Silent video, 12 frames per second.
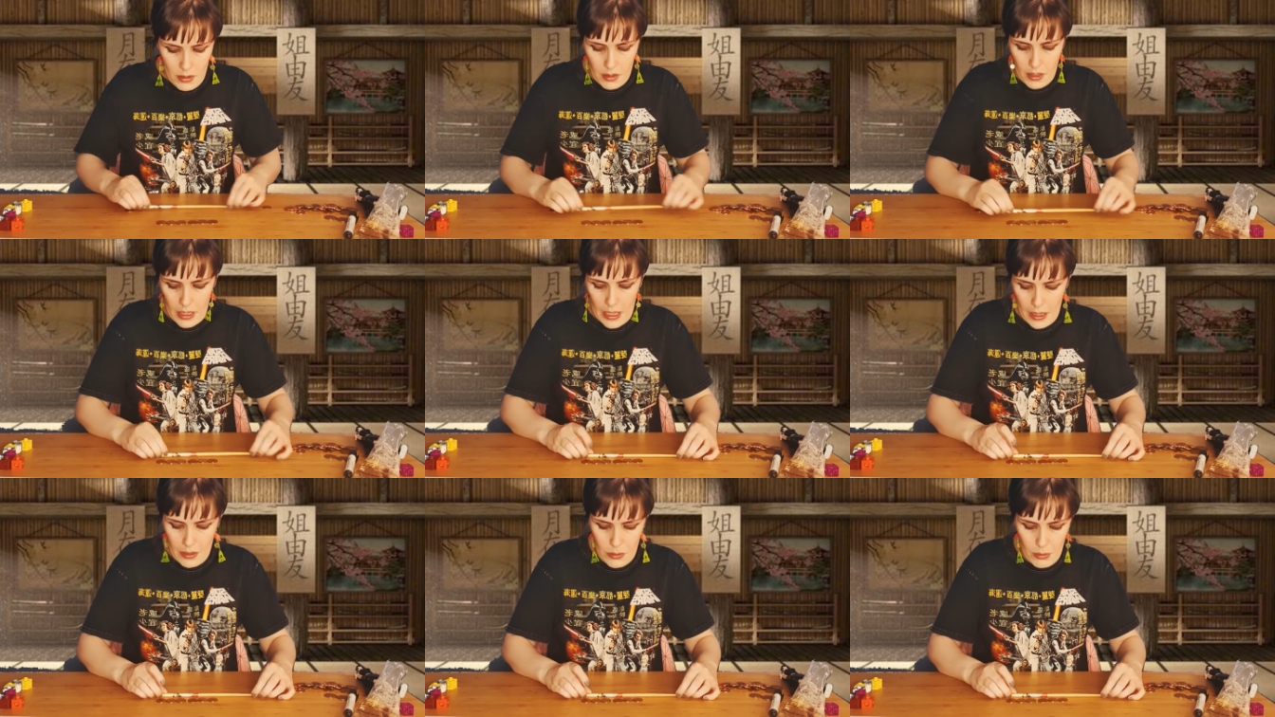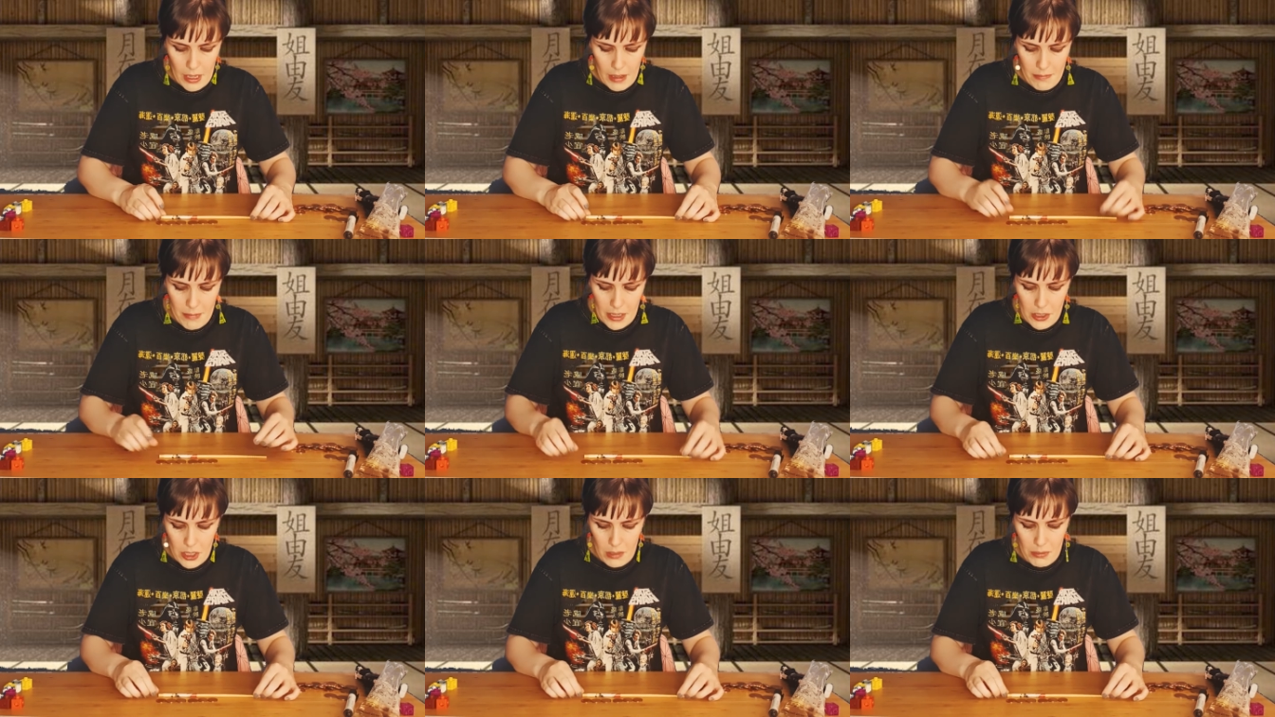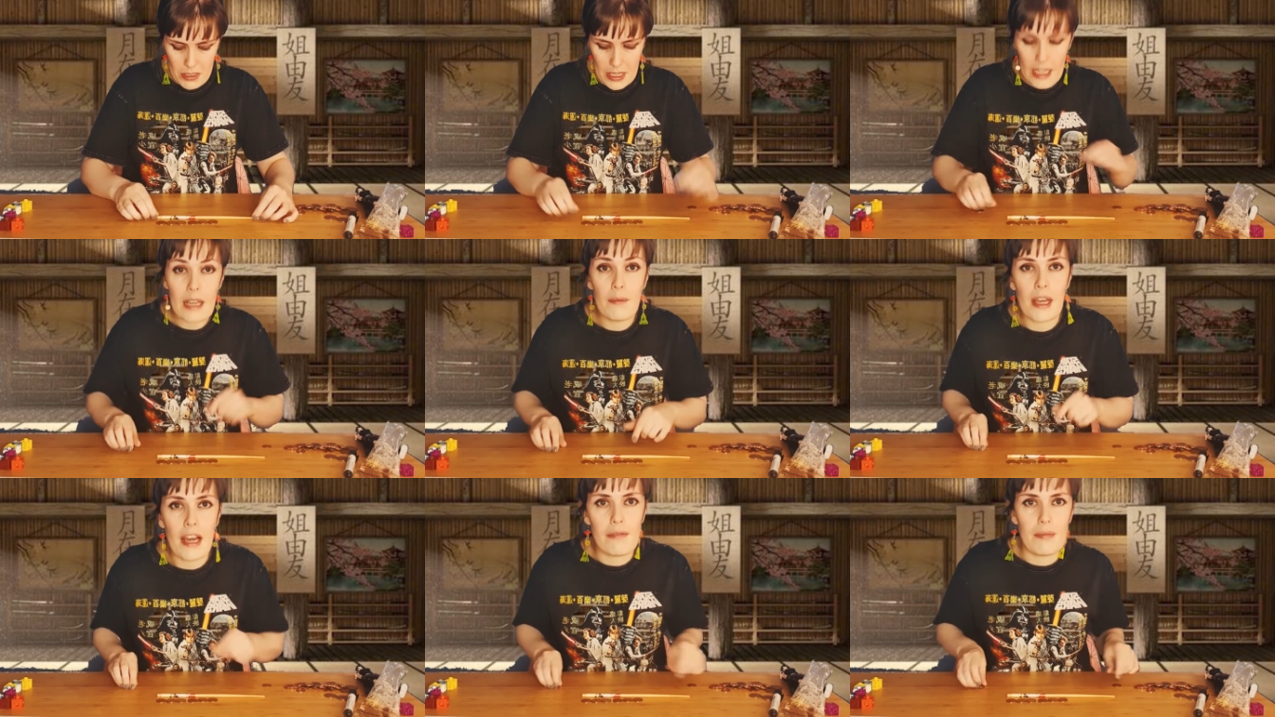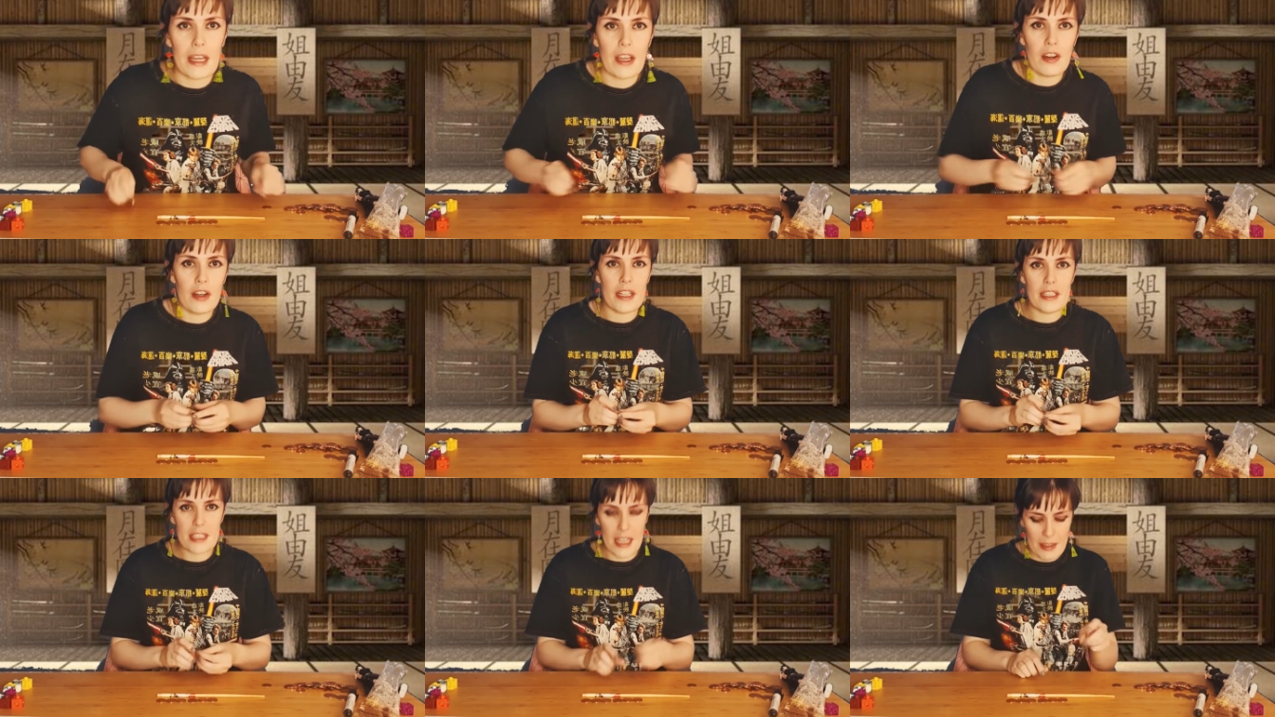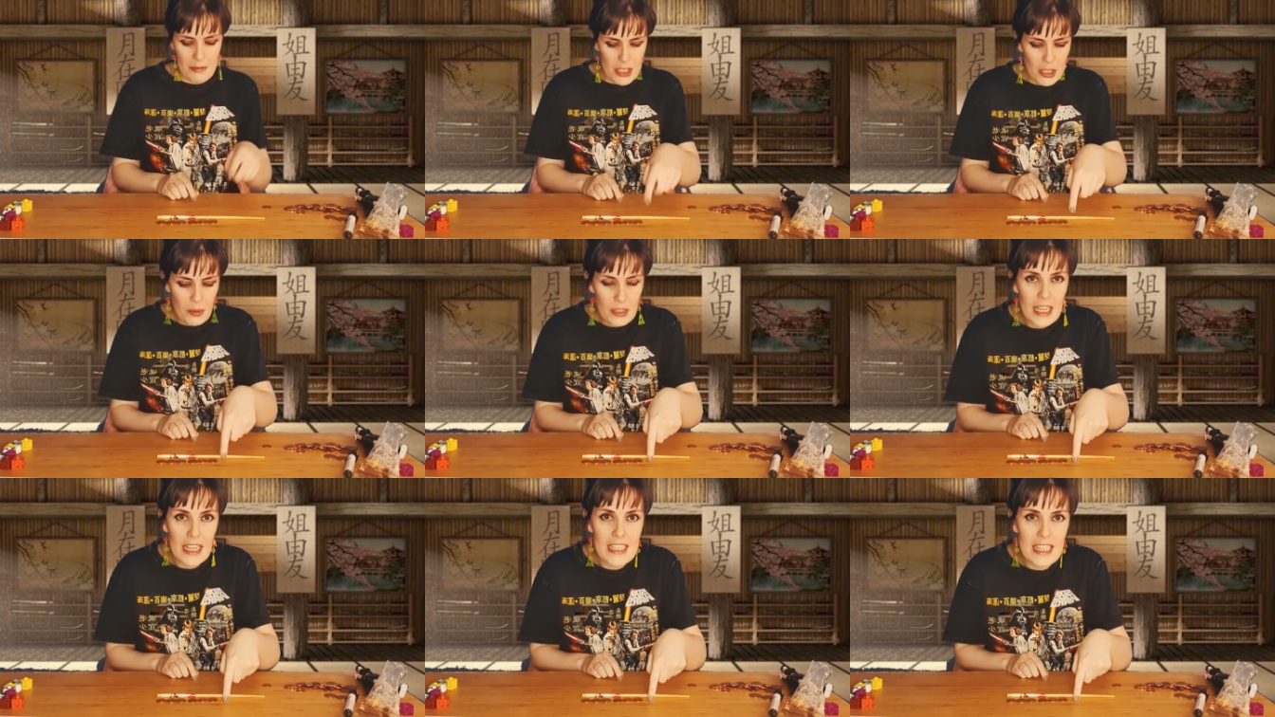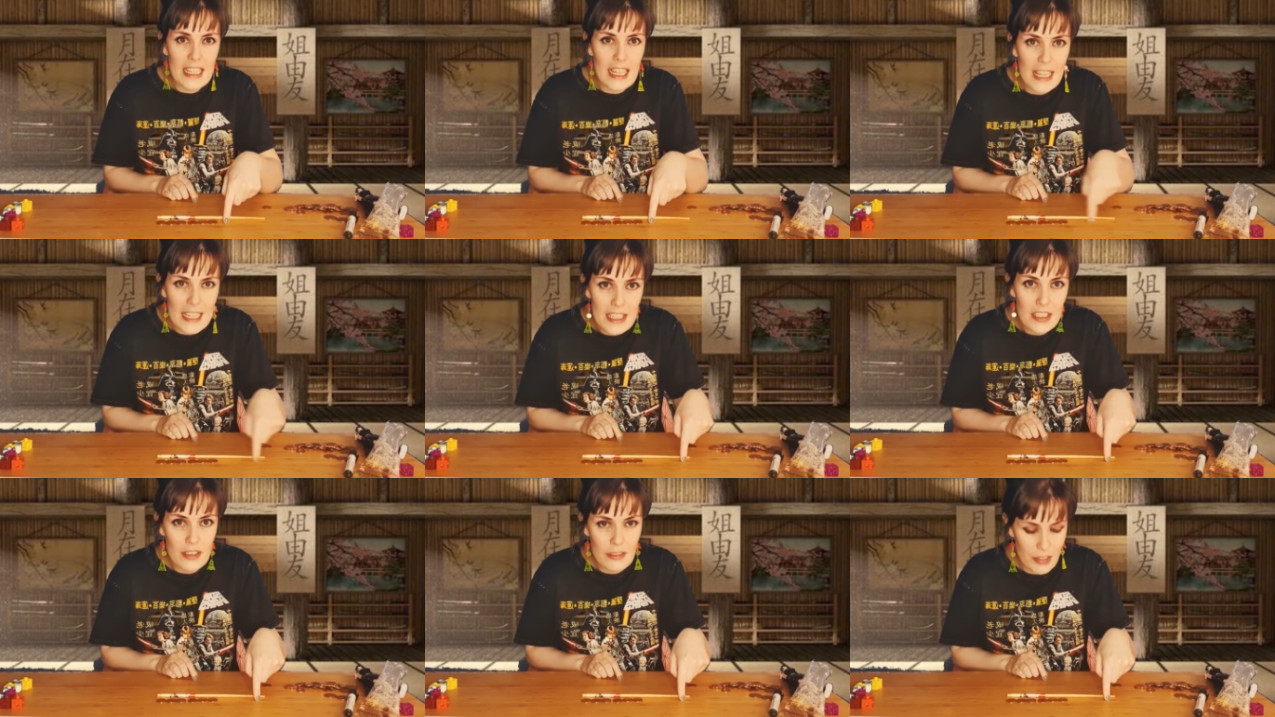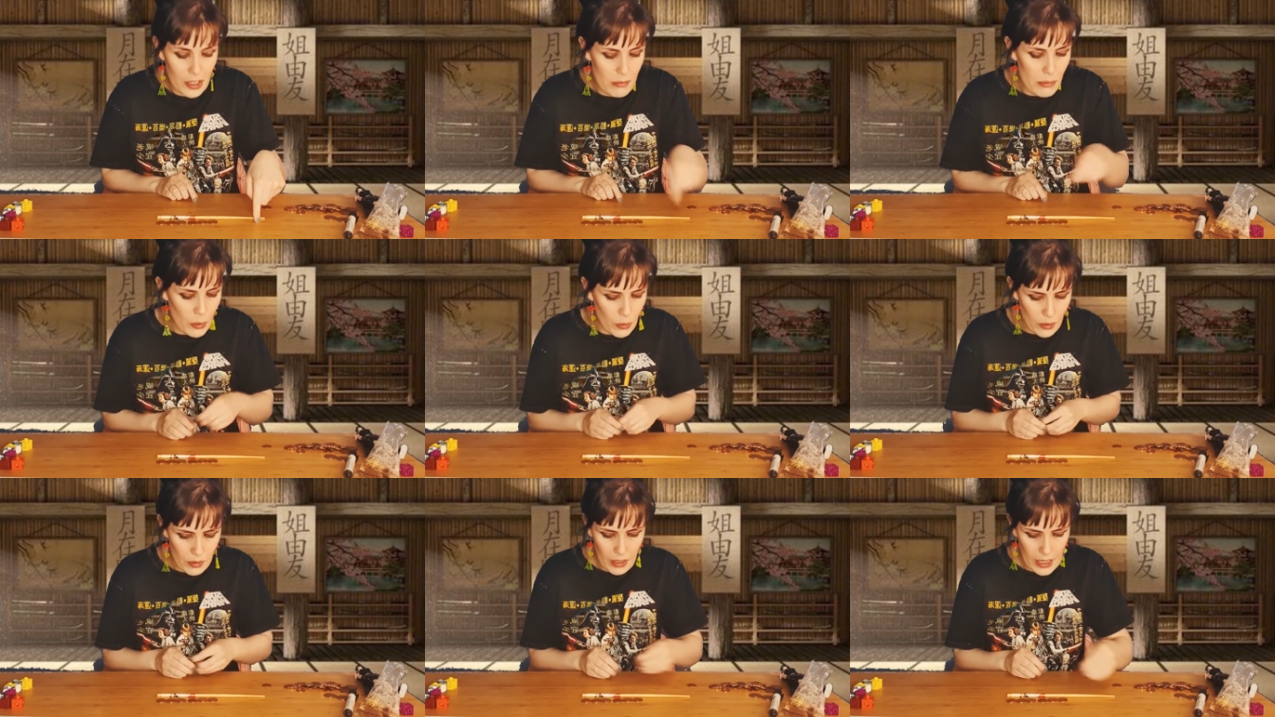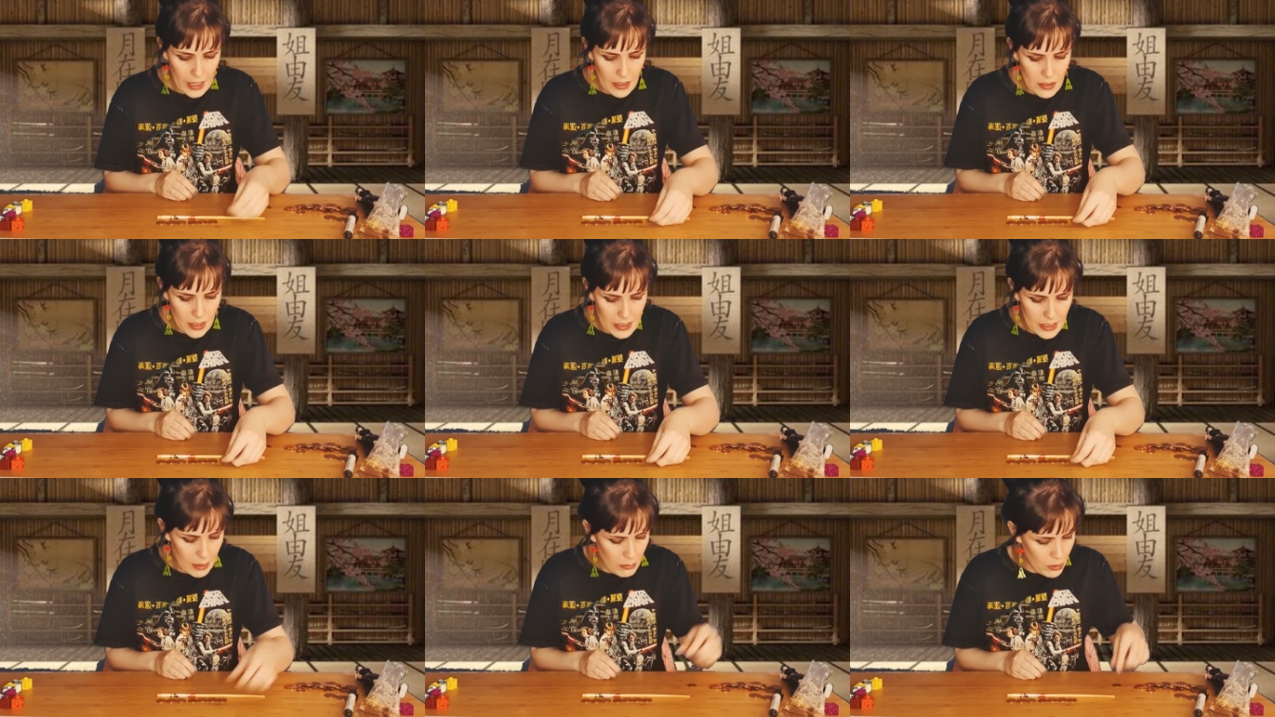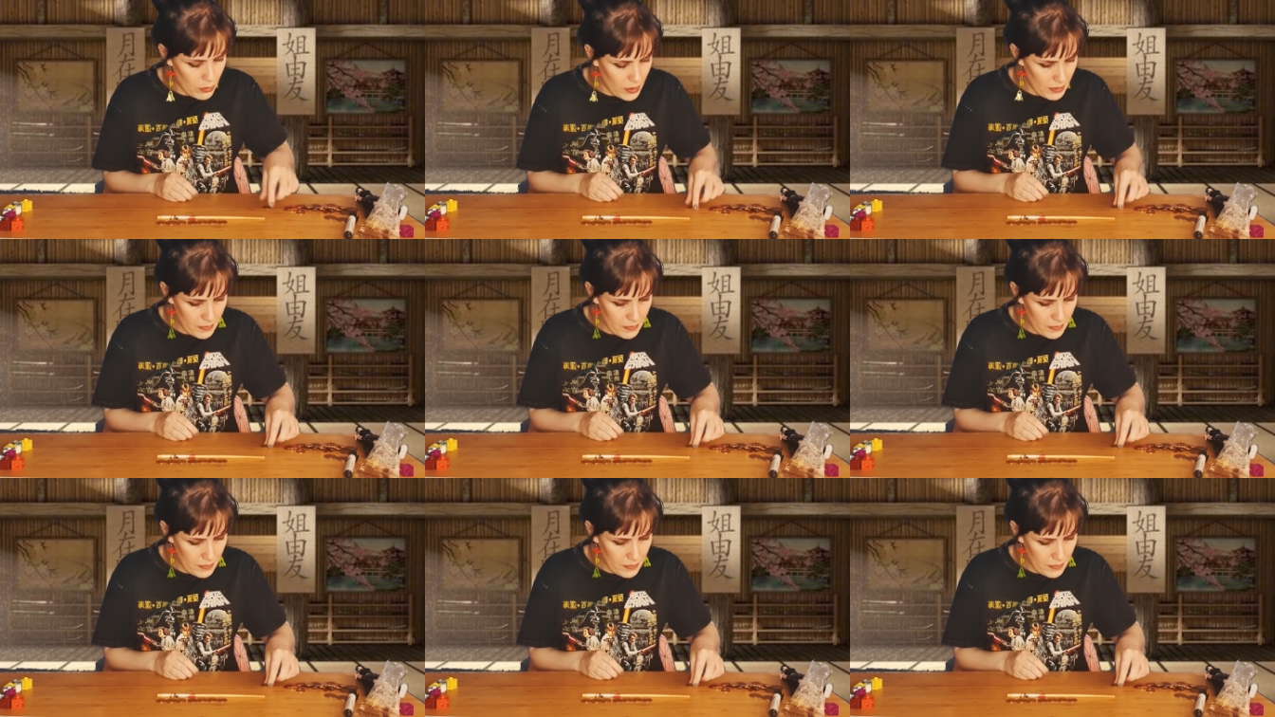Okay, so we have my chopstick and we have my coins. I do need a little few more. Okay, so let's keep going.